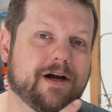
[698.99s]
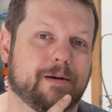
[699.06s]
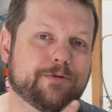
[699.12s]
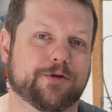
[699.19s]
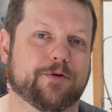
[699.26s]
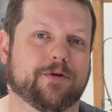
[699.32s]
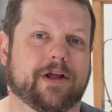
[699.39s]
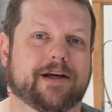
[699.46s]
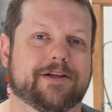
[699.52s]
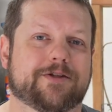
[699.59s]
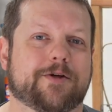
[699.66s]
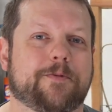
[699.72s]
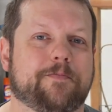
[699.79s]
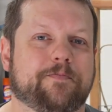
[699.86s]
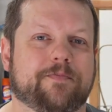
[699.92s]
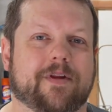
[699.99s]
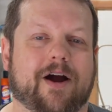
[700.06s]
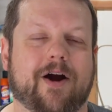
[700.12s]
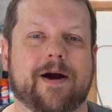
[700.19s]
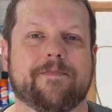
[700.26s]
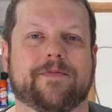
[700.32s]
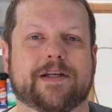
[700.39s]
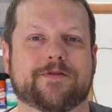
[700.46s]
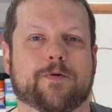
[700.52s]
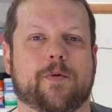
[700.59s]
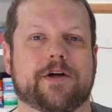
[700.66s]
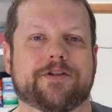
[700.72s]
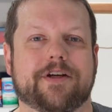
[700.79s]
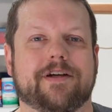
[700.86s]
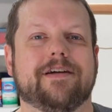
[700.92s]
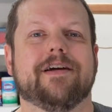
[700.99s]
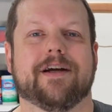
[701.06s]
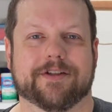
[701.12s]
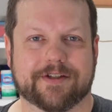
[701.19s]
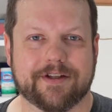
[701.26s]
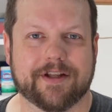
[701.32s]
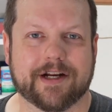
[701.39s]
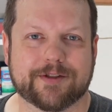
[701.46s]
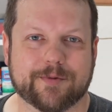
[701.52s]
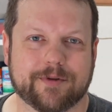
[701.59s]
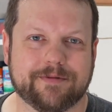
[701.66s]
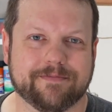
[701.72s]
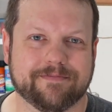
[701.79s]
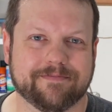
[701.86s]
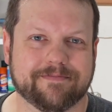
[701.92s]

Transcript: I'm sure you'll like it too. All right, thanks for watching. I'll see you in the next one.